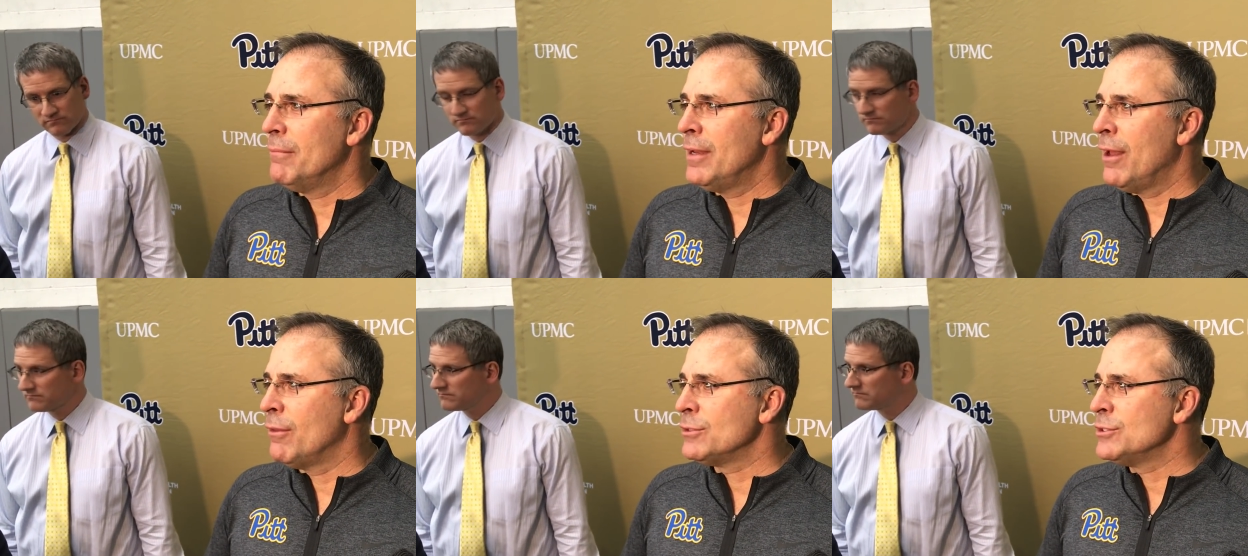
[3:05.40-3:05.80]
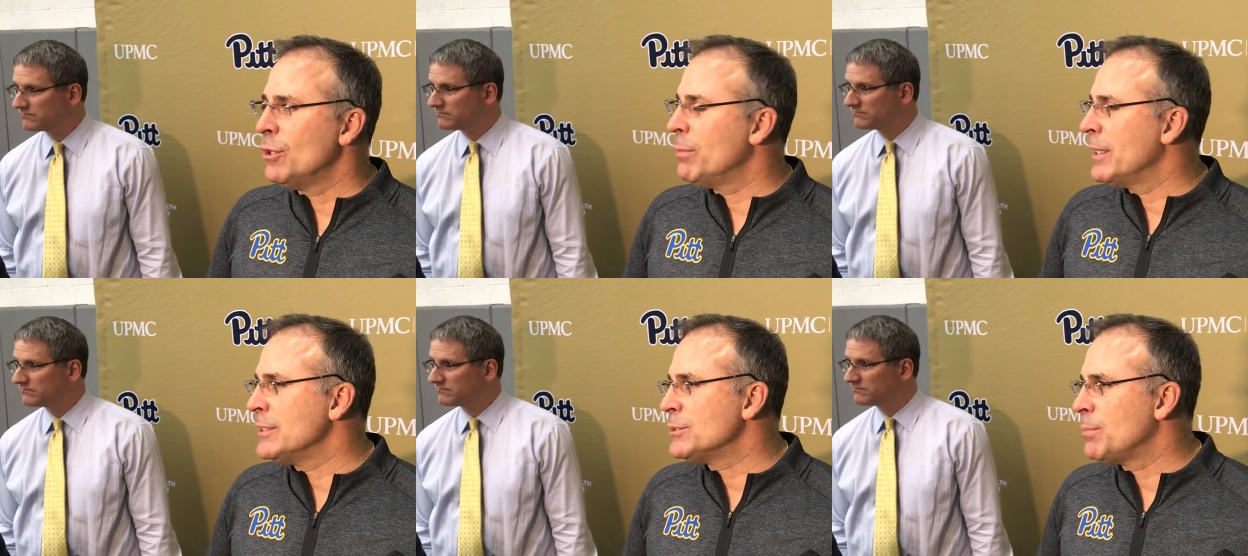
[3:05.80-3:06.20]
Speaker 1: No, there's
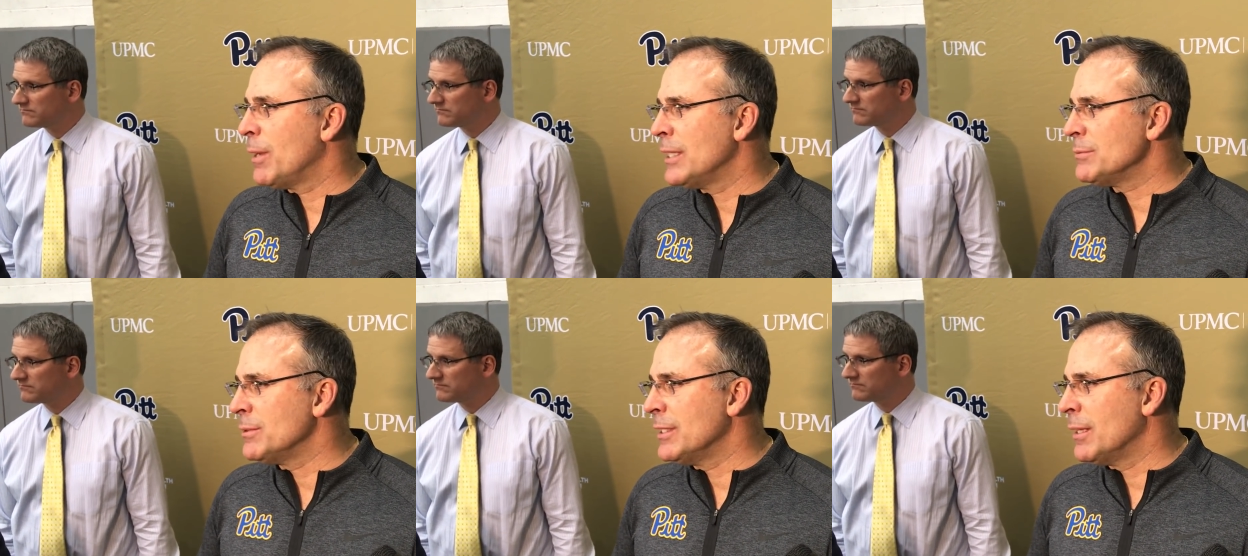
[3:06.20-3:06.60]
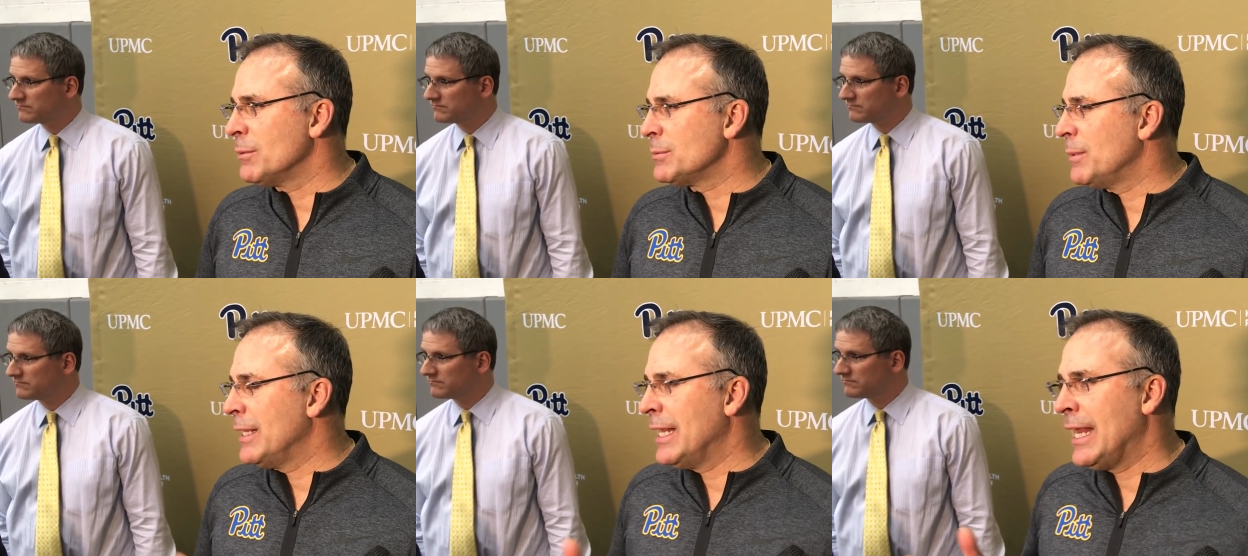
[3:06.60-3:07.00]
nobody surprised me with the
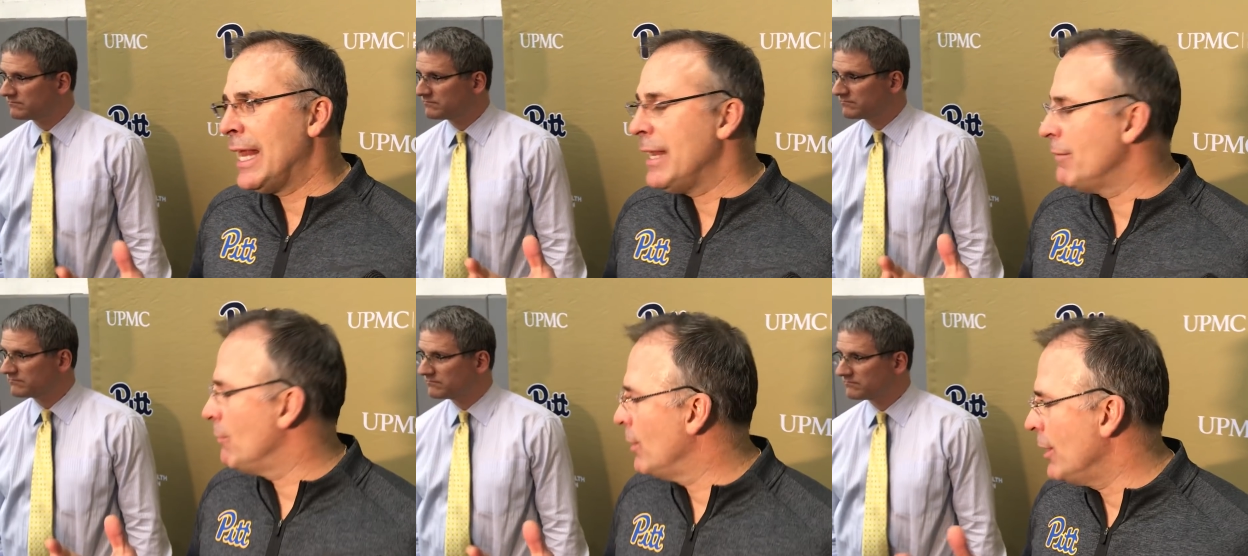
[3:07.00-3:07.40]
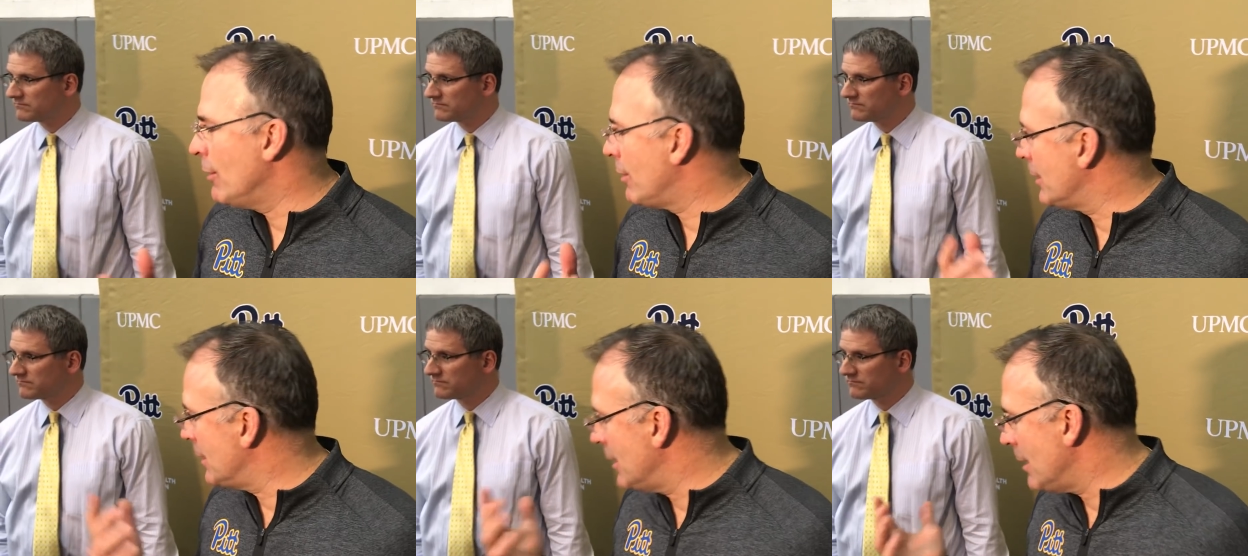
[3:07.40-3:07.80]
numbers, but I didn't
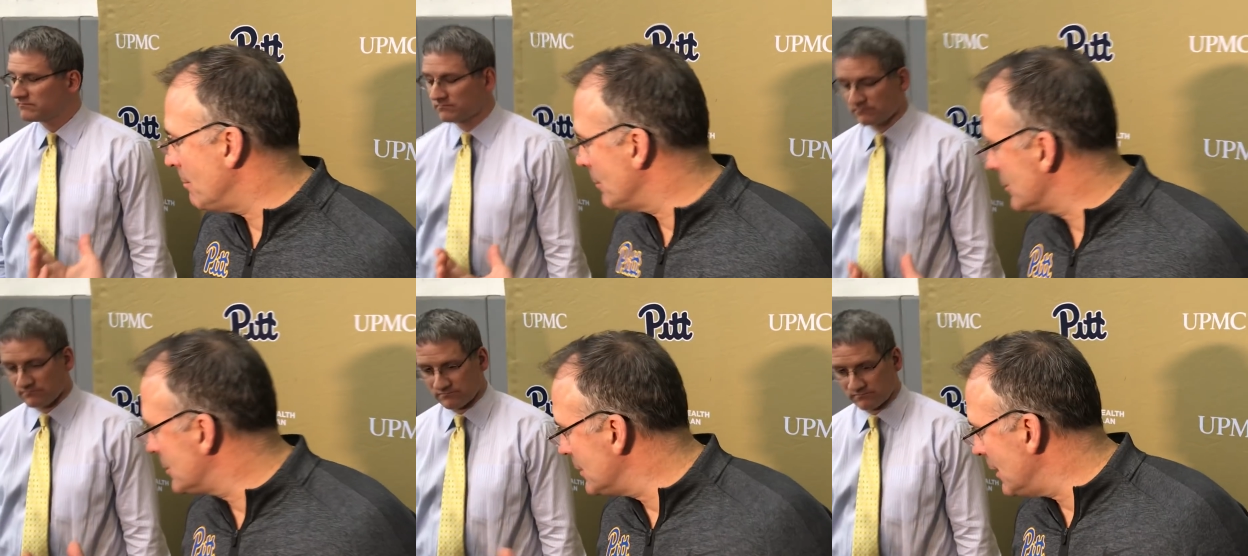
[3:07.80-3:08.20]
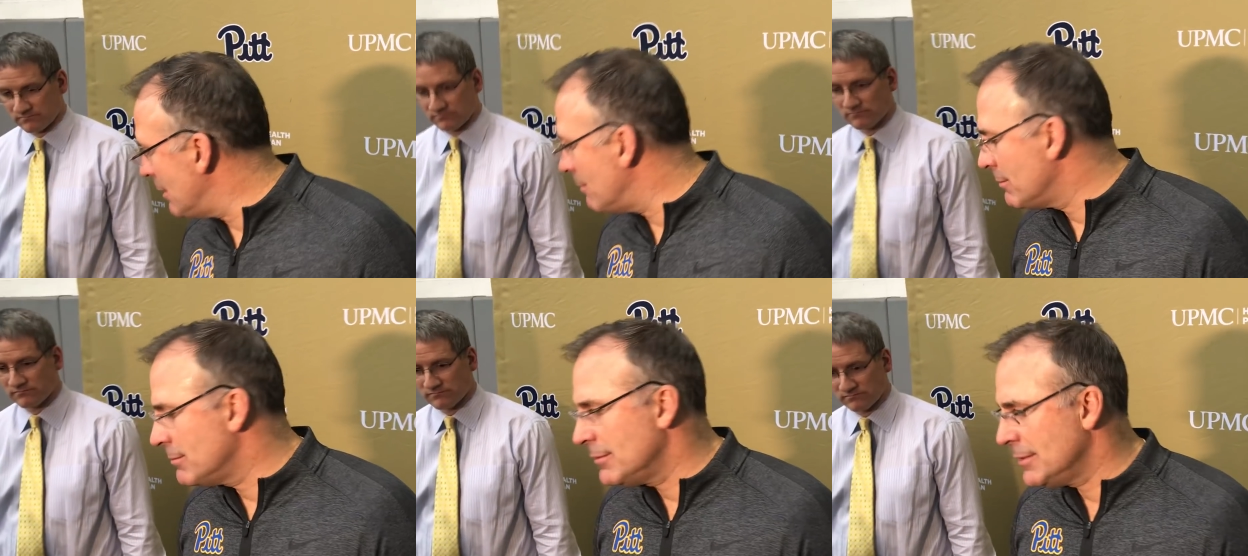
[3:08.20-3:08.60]
really look at the
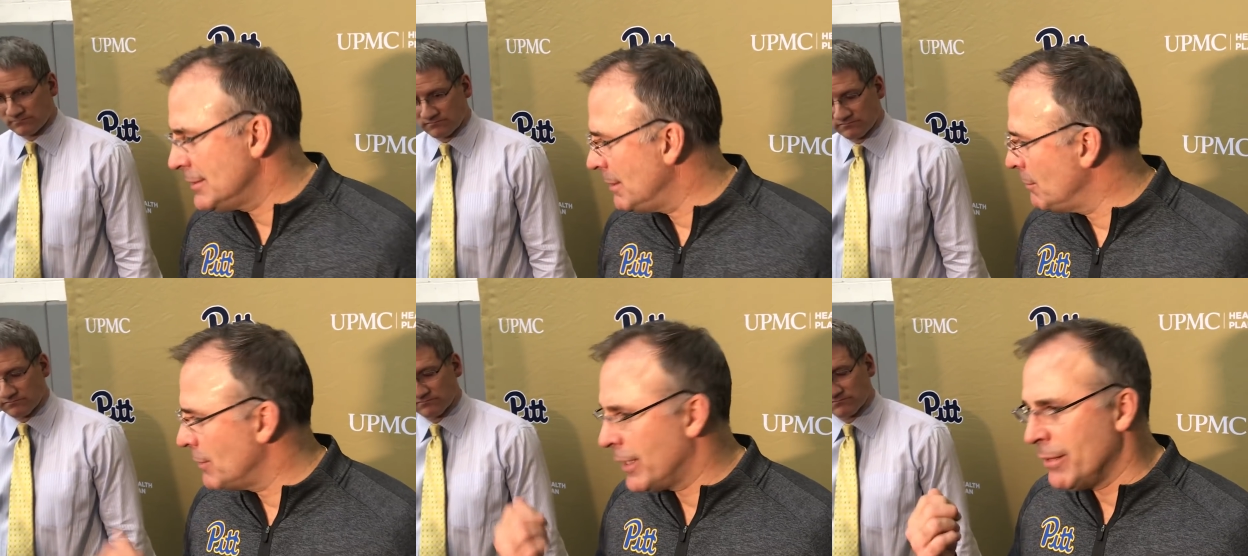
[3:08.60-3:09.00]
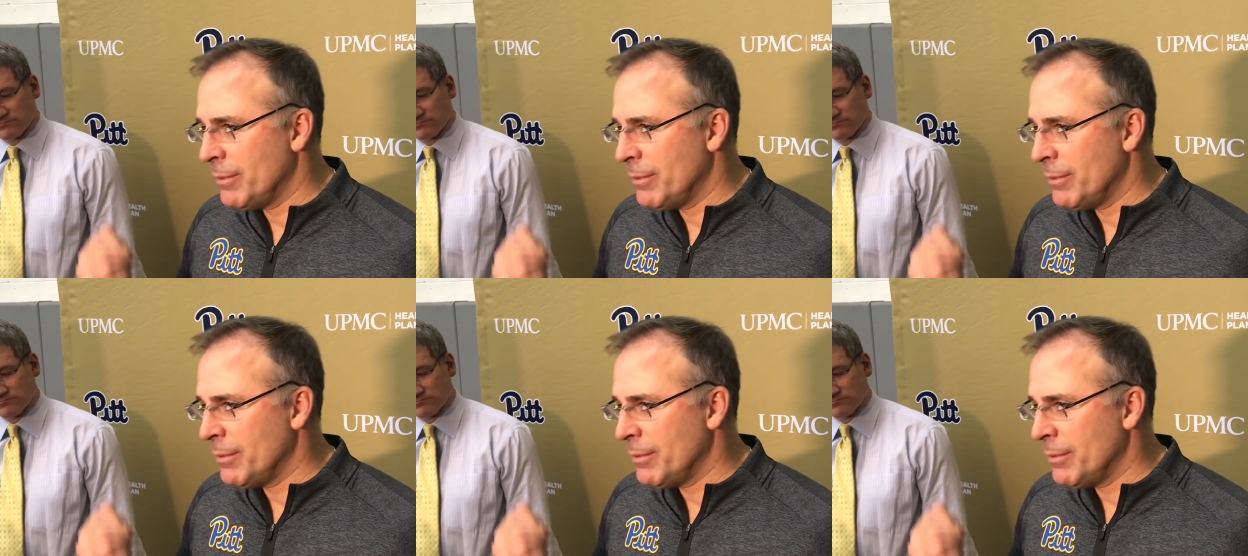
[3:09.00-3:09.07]
numbers. Someone will